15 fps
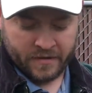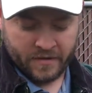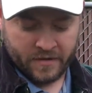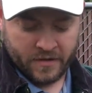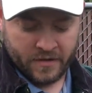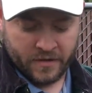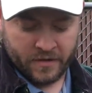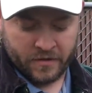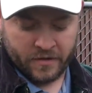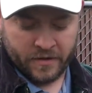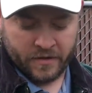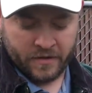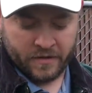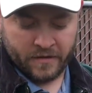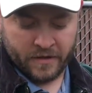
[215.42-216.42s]
So
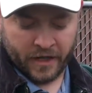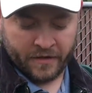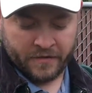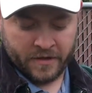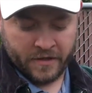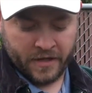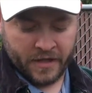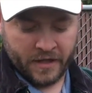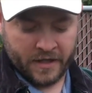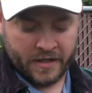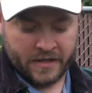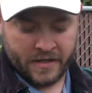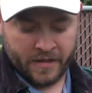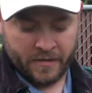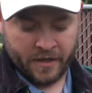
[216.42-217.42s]
after you take that
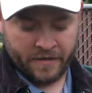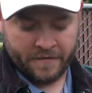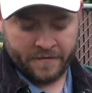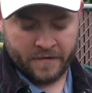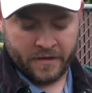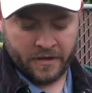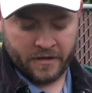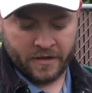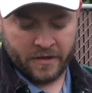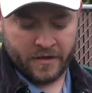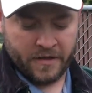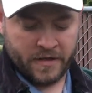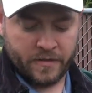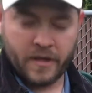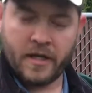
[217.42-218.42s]
stem off, vertically
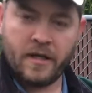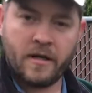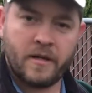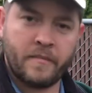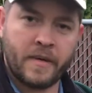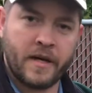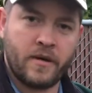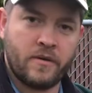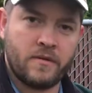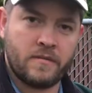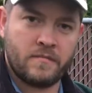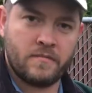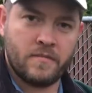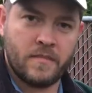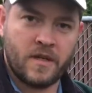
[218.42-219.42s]
this way, about
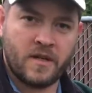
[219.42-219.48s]
a